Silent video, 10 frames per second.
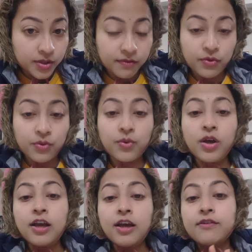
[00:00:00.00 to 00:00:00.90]
you
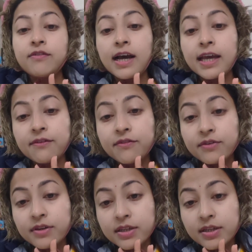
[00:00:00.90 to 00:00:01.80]
5
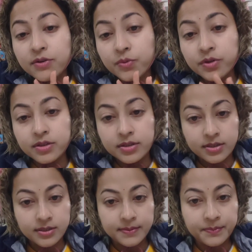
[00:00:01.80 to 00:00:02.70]
words
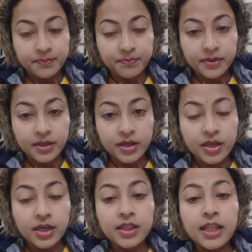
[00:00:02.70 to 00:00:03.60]

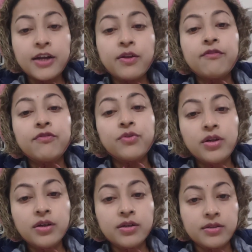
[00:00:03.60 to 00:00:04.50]
that you have to
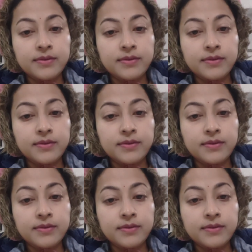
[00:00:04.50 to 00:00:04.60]
learn,